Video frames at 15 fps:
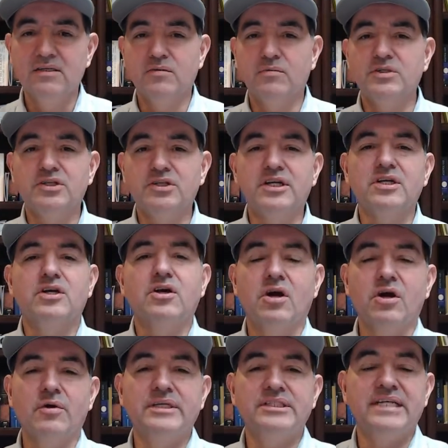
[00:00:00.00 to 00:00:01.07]
We should
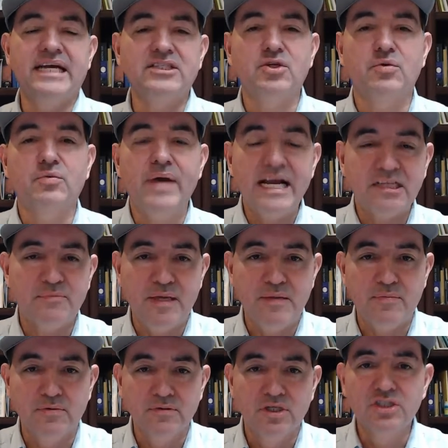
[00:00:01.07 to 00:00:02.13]
encourage and direct
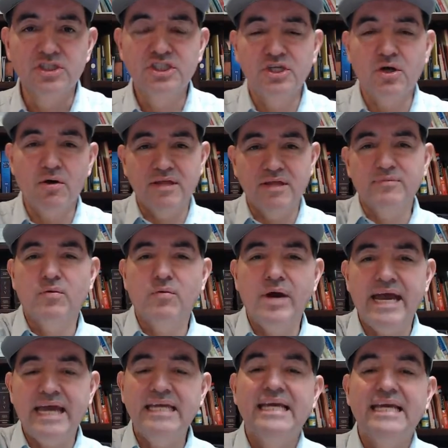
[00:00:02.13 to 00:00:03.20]
people, show them the
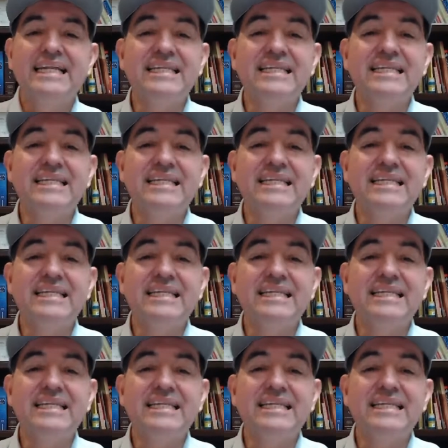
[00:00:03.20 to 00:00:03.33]
way,